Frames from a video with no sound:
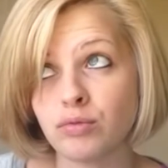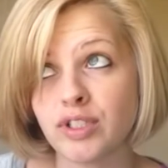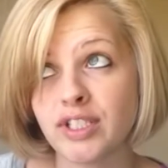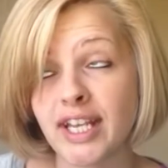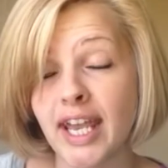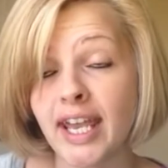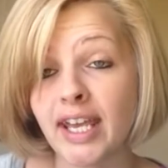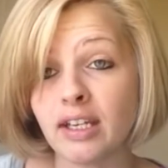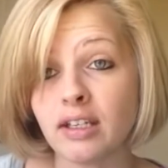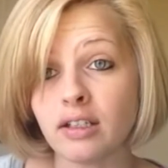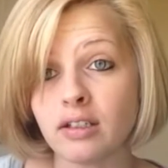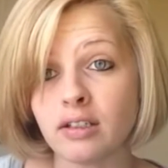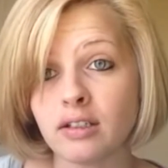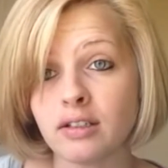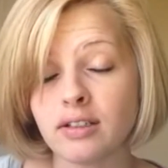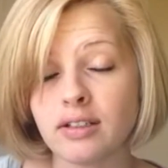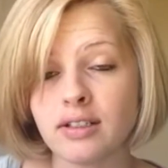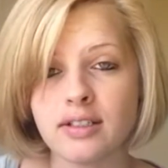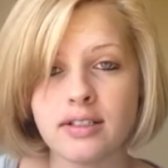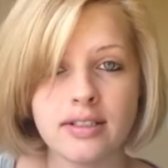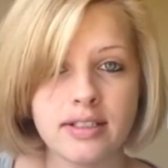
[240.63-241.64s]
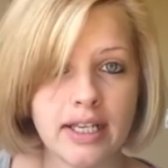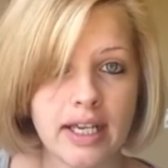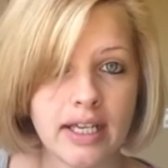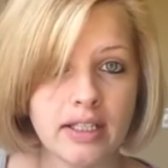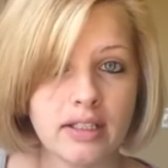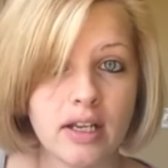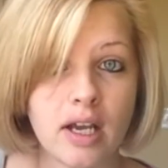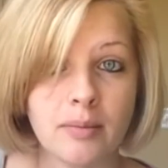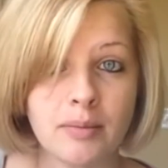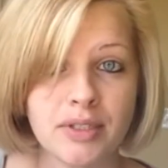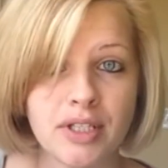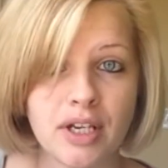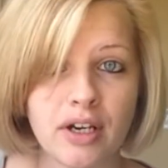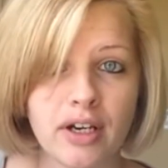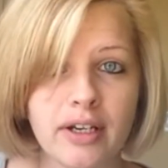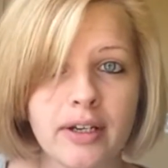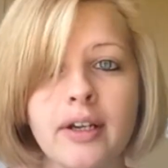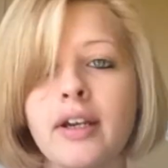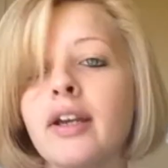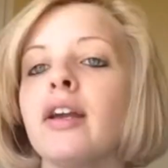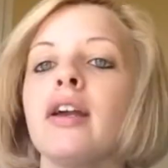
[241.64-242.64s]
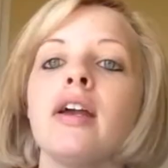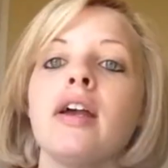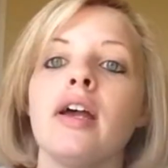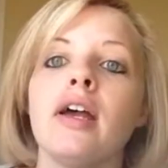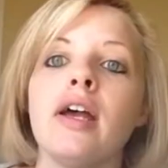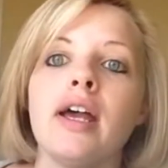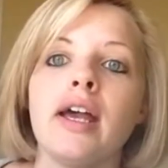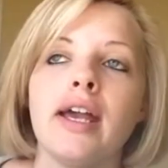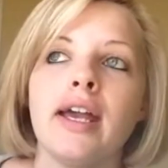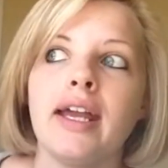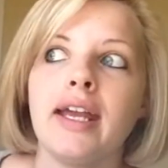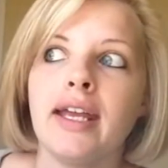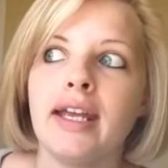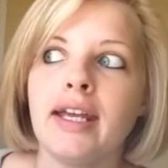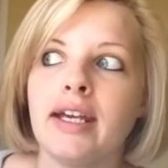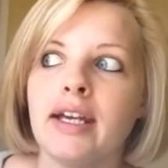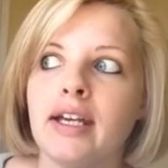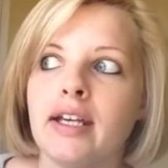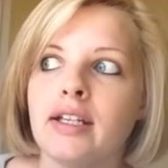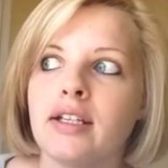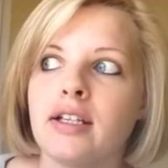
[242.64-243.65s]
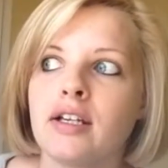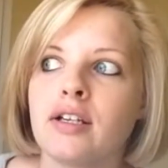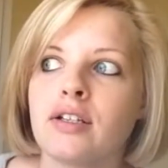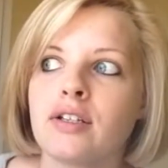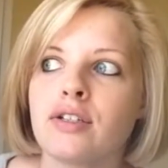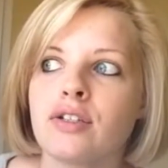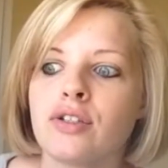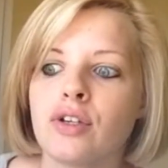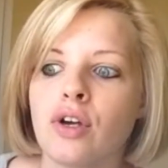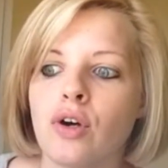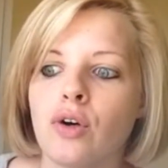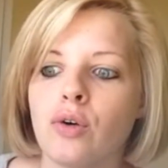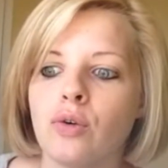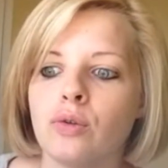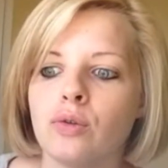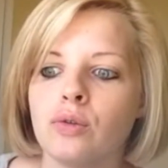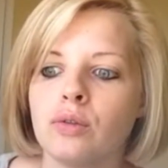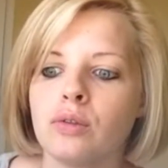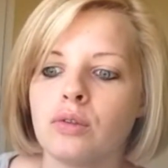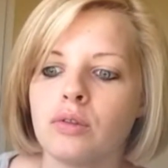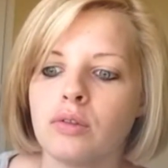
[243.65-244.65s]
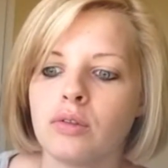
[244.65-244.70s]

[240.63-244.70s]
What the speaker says: 10, I'm sorry. And so